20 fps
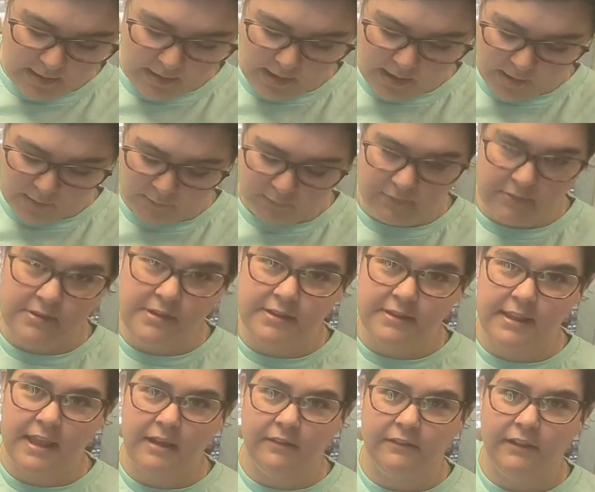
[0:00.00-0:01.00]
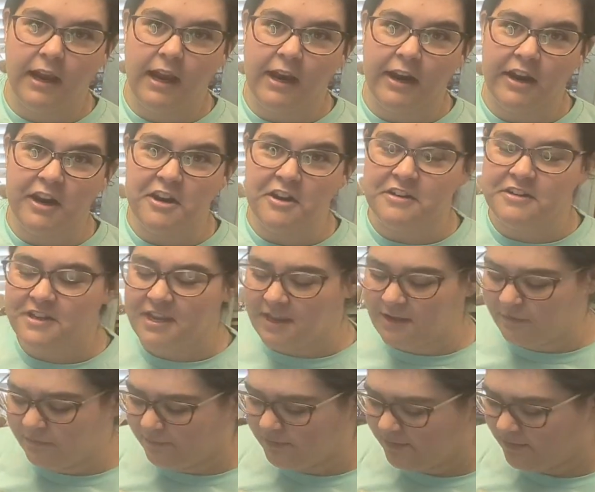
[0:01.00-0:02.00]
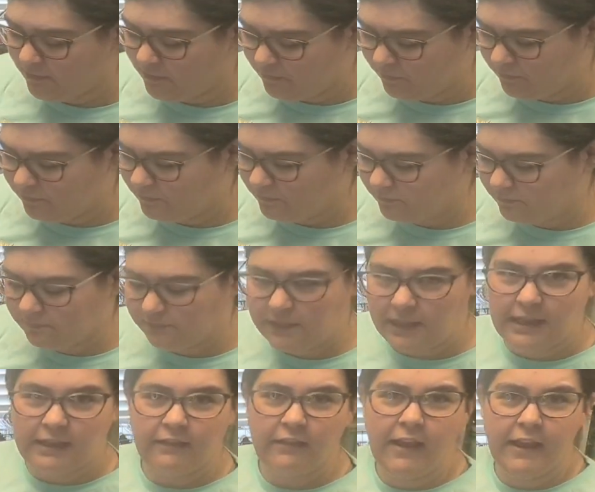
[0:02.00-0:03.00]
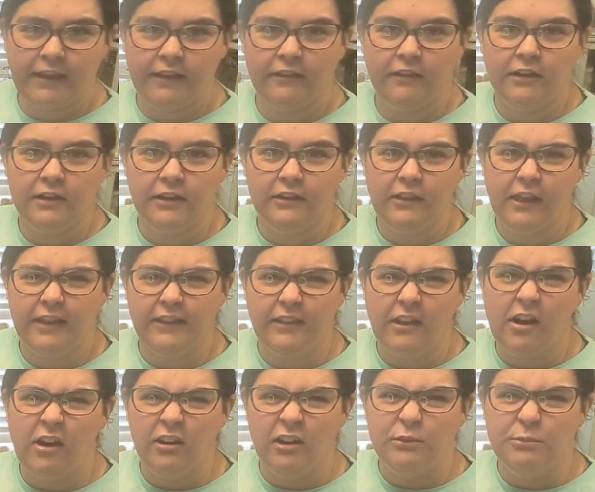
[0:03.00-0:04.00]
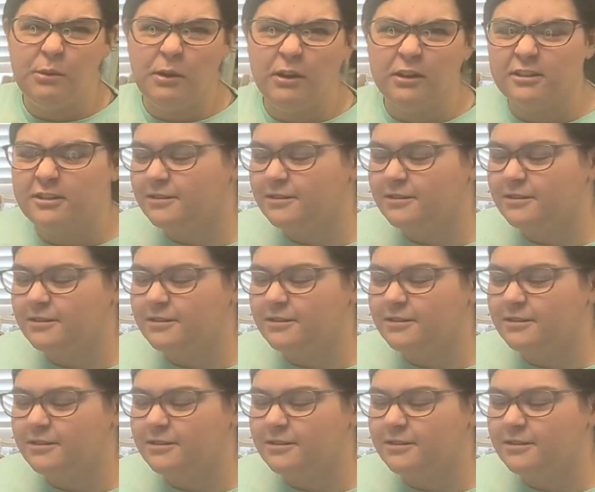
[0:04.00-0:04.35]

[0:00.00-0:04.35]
owns Discount Tire here in town, so they like a lot of like the auto parts